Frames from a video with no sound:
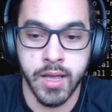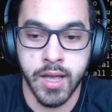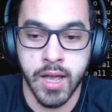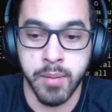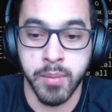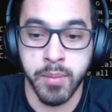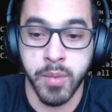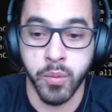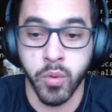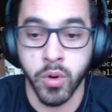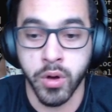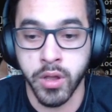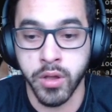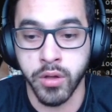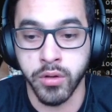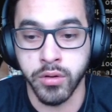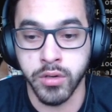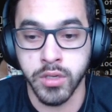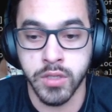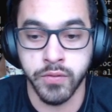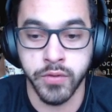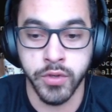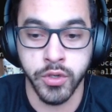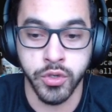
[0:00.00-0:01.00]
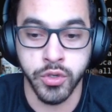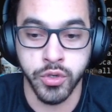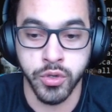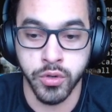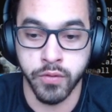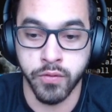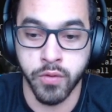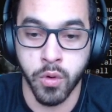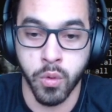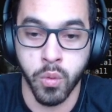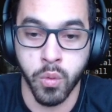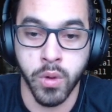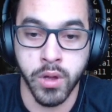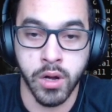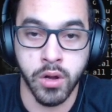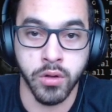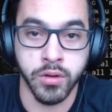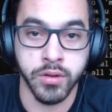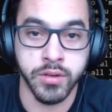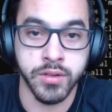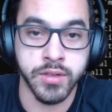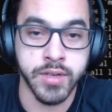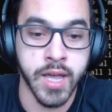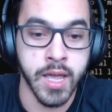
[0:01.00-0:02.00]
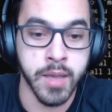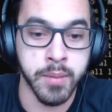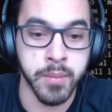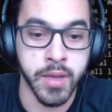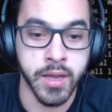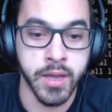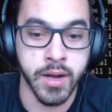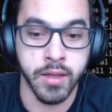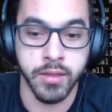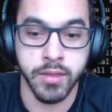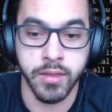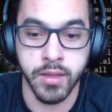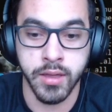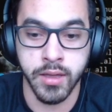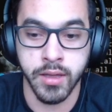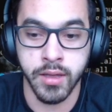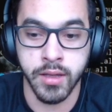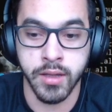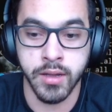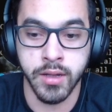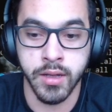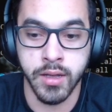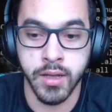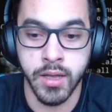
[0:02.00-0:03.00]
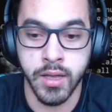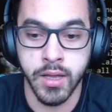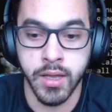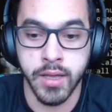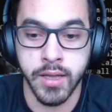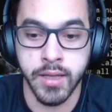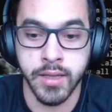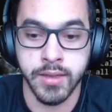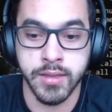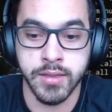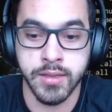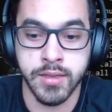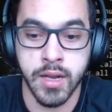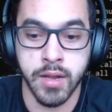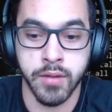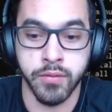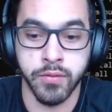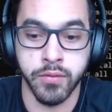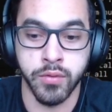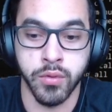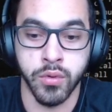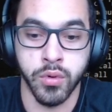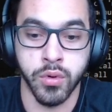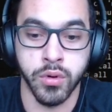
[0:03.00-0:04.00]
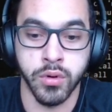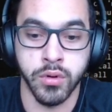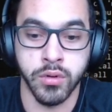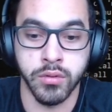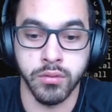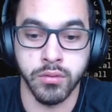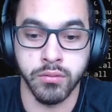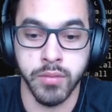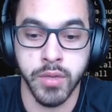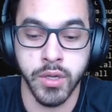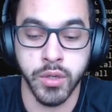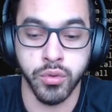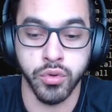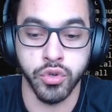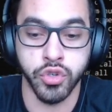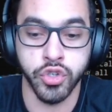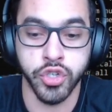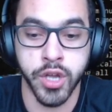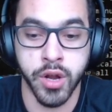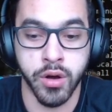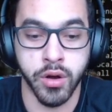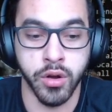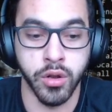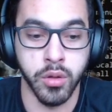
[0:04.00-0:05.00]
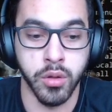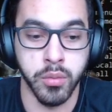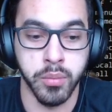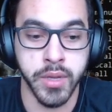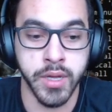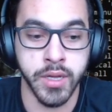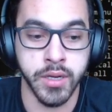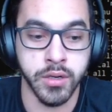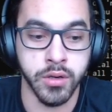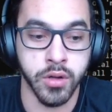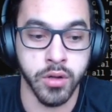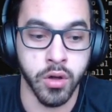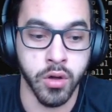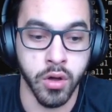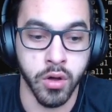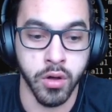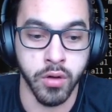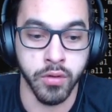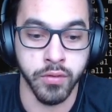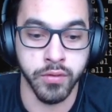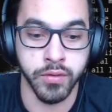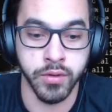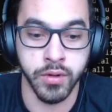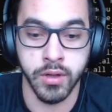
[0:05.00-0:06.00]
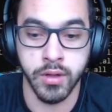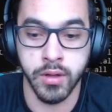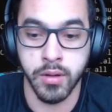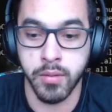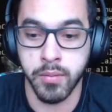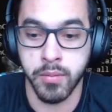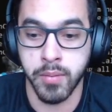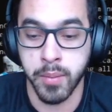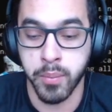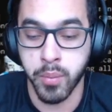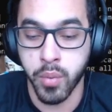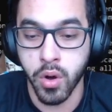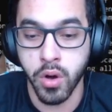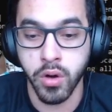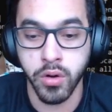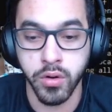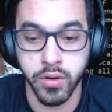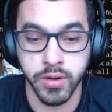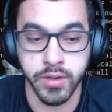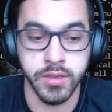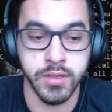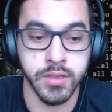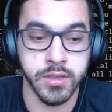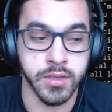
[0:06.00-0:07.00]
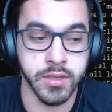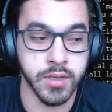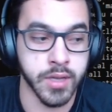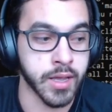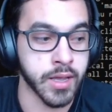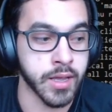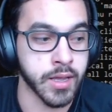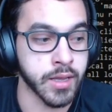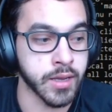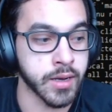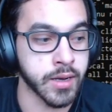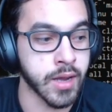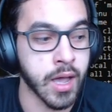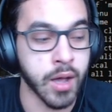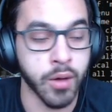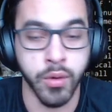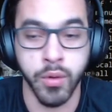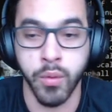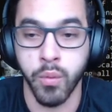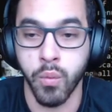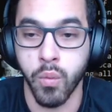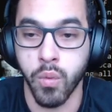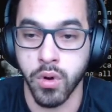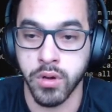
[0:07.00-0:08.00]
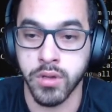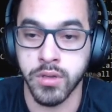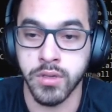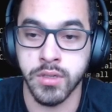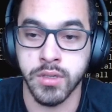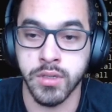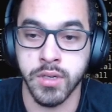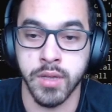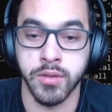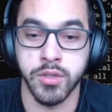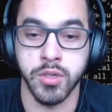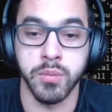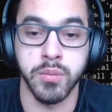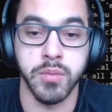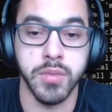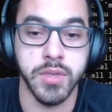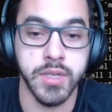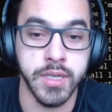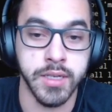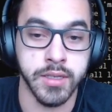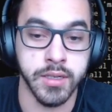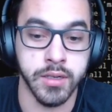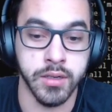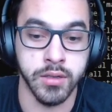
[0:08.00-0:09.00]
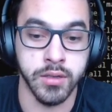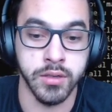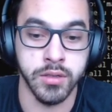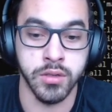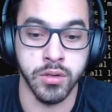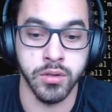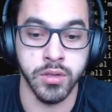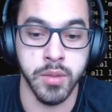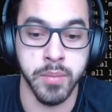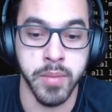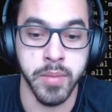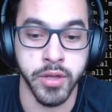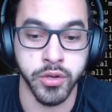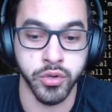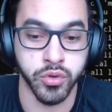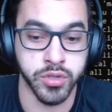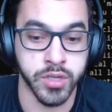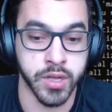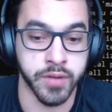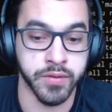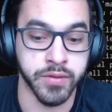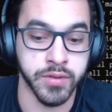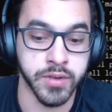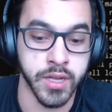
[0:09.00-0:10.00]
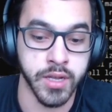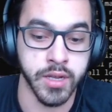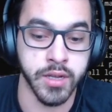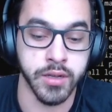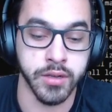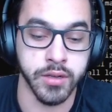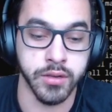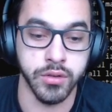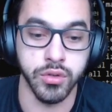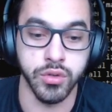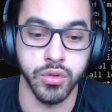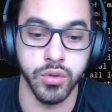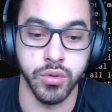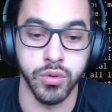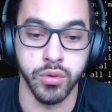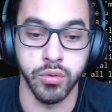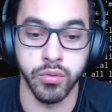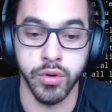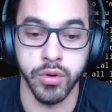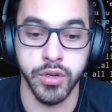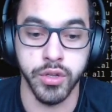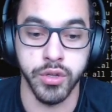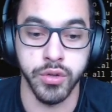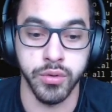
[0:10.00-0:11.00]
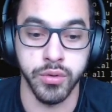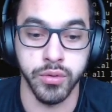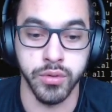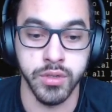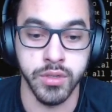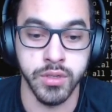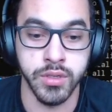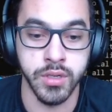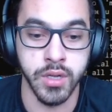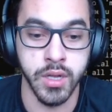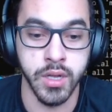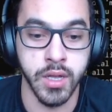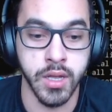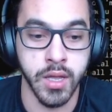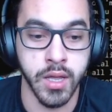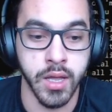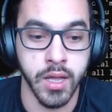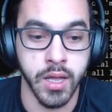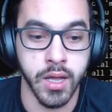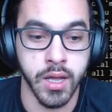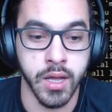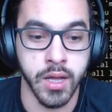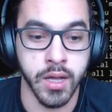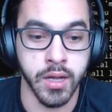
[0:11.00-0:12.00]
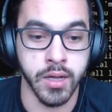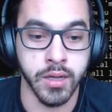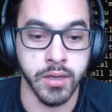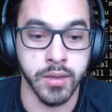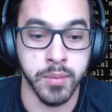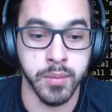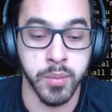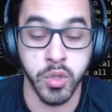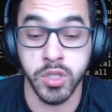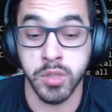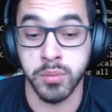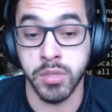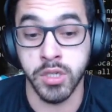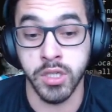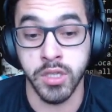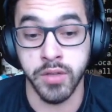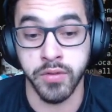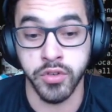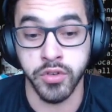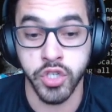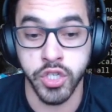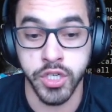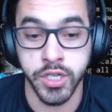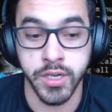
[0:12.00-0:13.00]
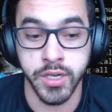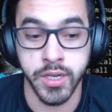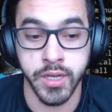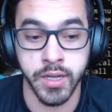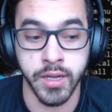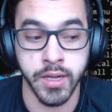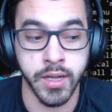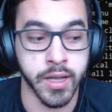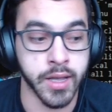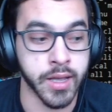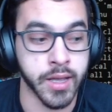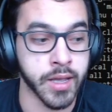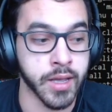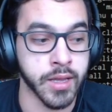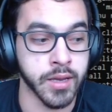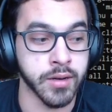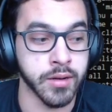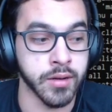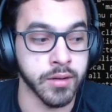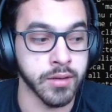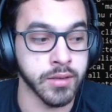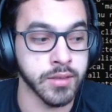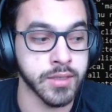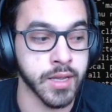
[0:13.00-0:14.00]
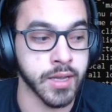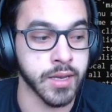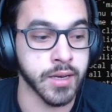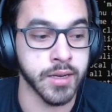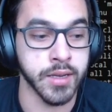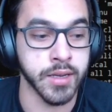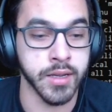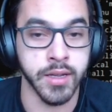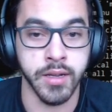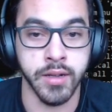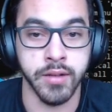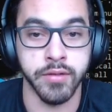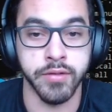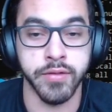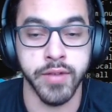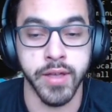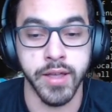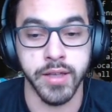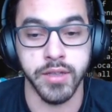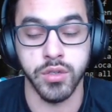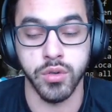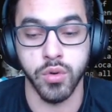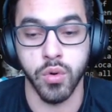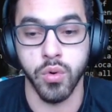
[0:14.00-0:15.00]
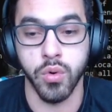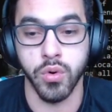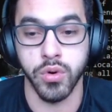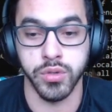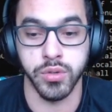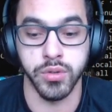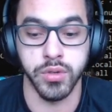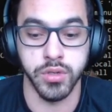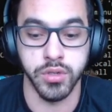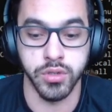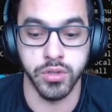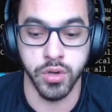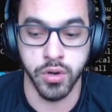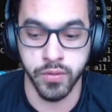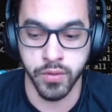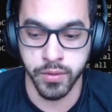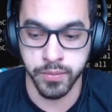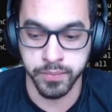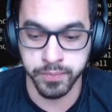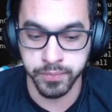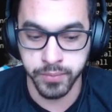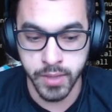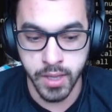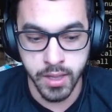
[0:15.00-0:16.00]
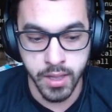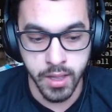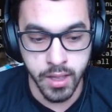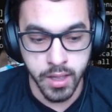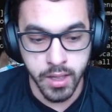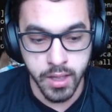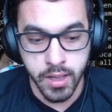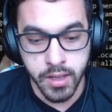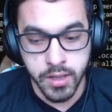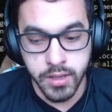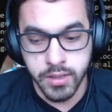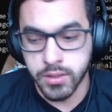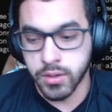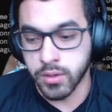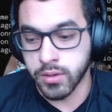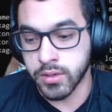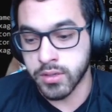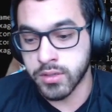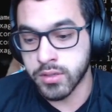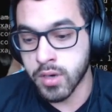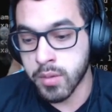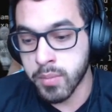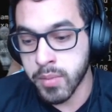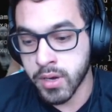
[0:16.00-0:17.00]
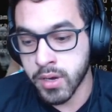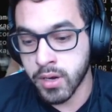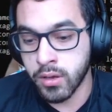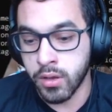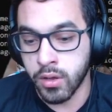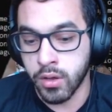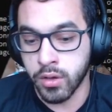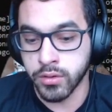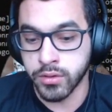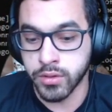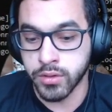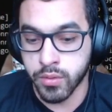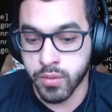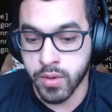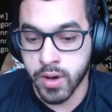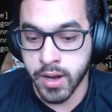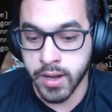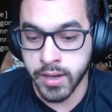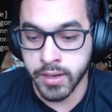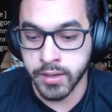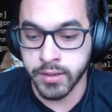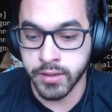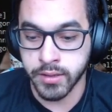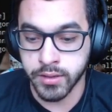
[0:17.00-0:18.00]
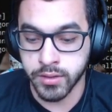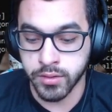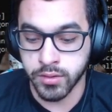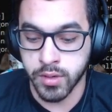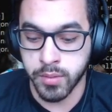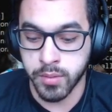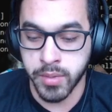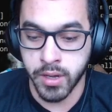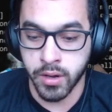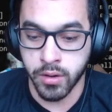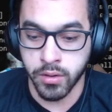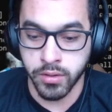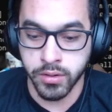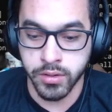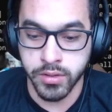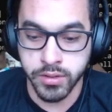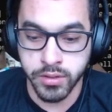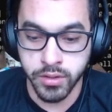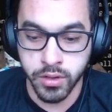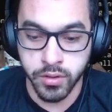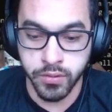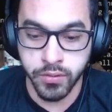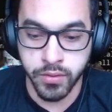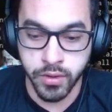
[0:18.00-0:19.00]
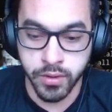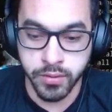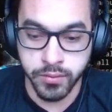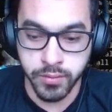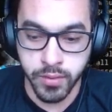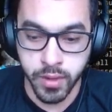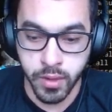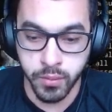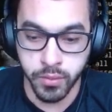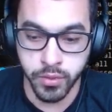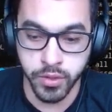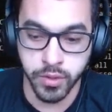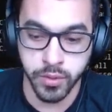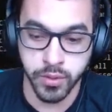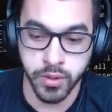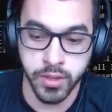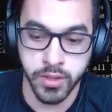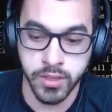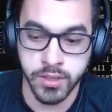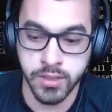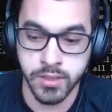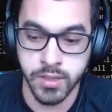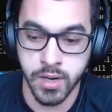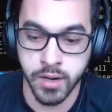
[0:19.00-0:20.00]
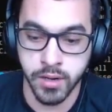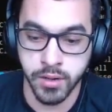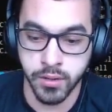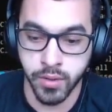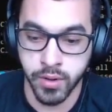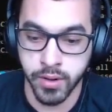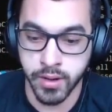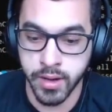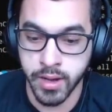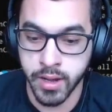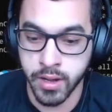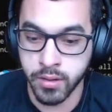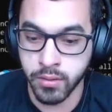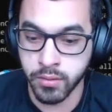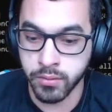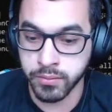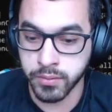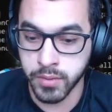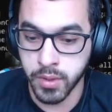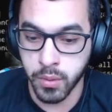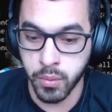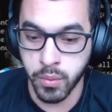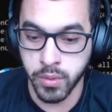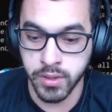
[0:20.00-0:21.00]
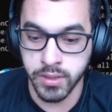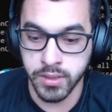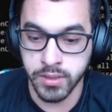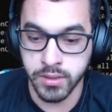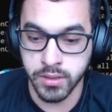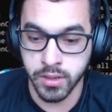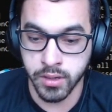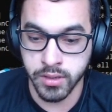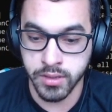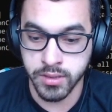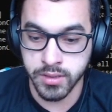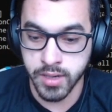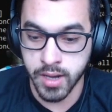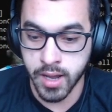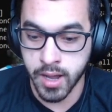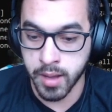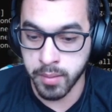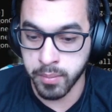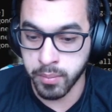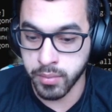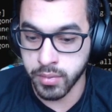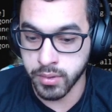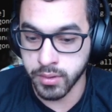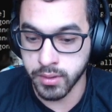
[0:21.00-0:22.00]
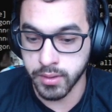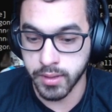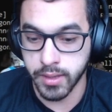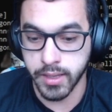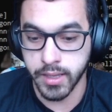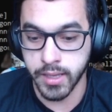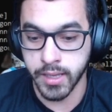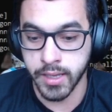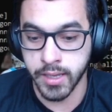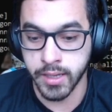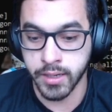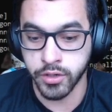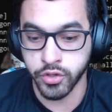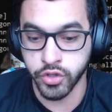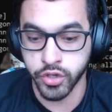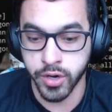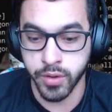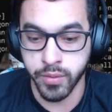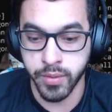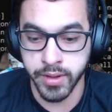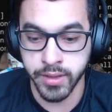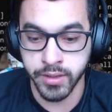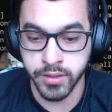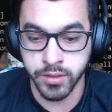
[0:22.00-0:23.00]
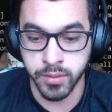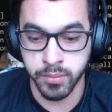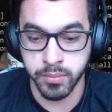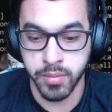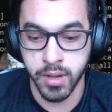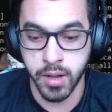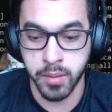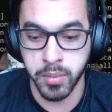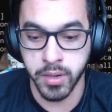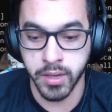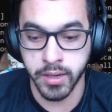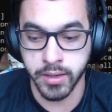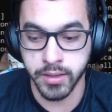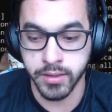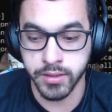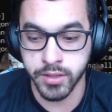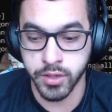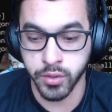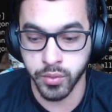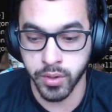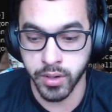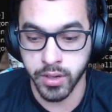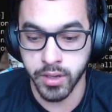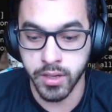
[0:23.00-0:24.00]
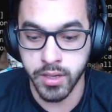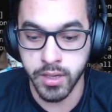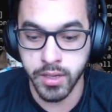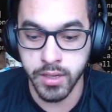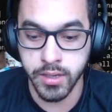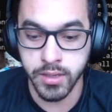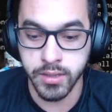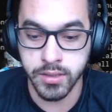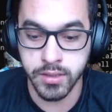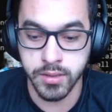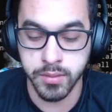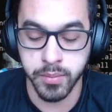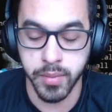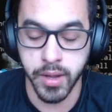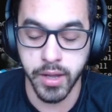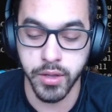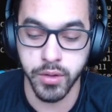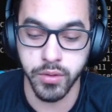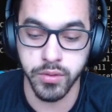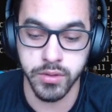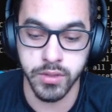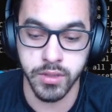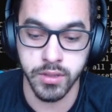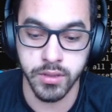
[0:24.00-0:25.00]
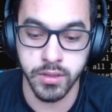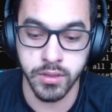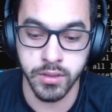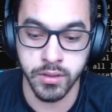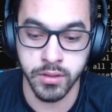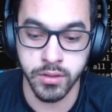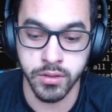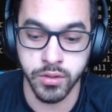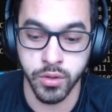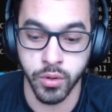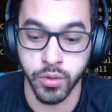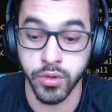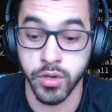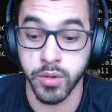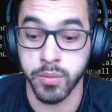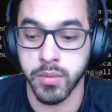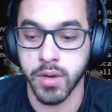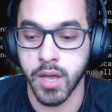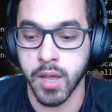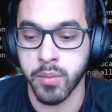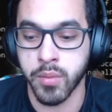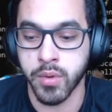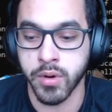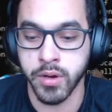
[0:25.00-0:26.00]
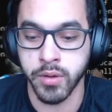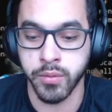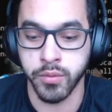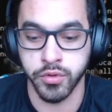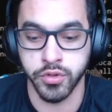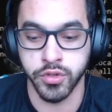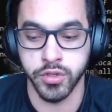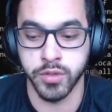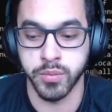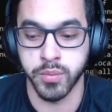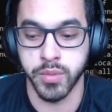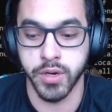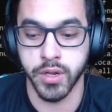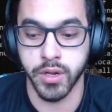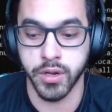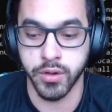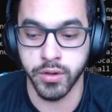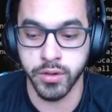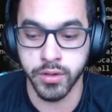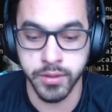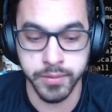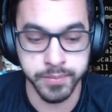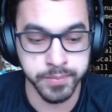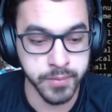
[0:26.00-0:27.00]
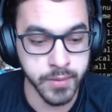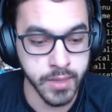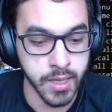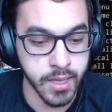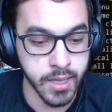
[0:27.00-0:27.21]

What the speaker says: I've been working on this feature for quite a long time, and I think it's time for me to share a little bit of my progress and how it works, and some details on the measures I've taken to reduce the possibility of cheating and sending fake scores to the server. So this terminal on the right is going to be our server, which I'm going to start right now. When it starts up, it generates some public and secret keys by using the Sodium library, which is pretty good.